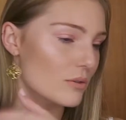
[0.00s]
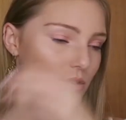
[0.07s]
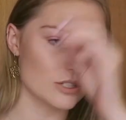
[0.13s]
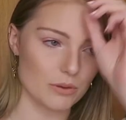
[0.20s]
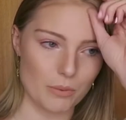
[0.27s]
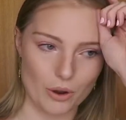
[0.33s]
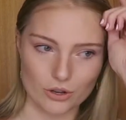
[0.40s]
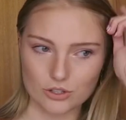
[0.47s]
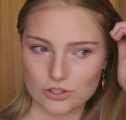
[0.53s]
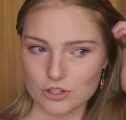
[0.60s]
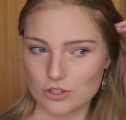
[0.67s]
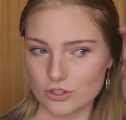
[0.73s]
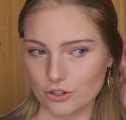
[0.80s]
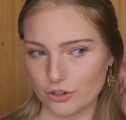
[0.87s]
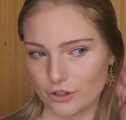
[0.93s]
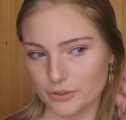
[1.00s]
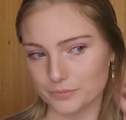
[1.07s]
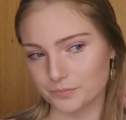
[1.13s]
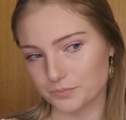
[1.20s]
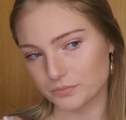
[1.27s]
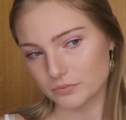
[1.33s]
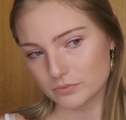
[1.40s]
it was supposed to
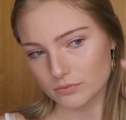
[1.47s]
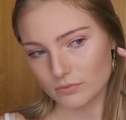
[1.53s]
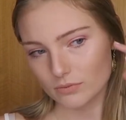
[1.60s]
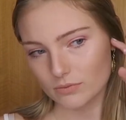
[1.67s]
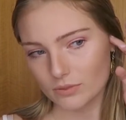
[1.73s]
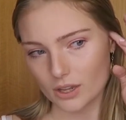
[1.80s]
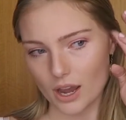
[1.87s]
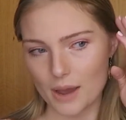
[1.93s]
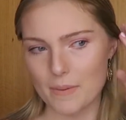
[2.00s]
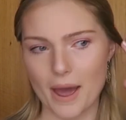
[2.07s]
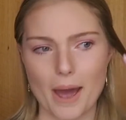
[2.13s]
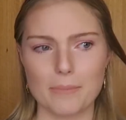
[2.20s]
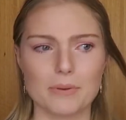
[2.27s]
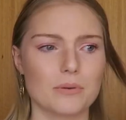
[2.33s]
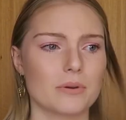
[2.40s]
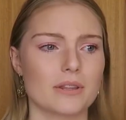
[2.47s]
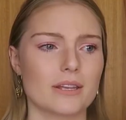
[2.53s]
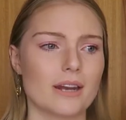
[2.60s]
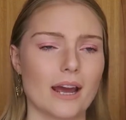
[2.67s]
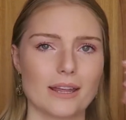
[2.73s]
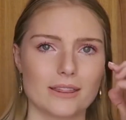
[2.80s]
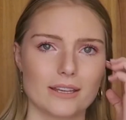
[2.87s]
do. I'm happy with
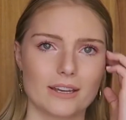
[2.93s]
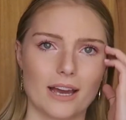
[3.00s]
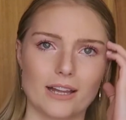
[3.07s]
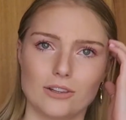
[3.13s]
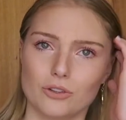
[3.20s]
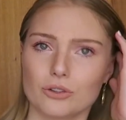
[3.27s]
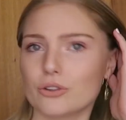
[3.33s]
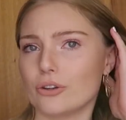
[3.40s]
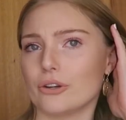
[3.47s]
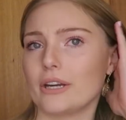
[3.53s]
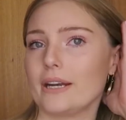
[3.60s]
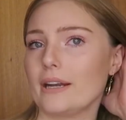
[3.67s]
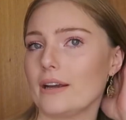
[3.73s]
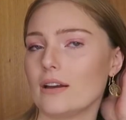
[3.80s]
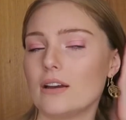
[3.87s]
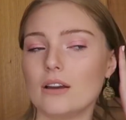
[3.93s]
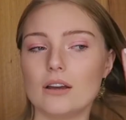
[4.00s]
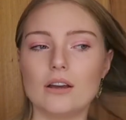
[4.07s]
it. I think I look good in it.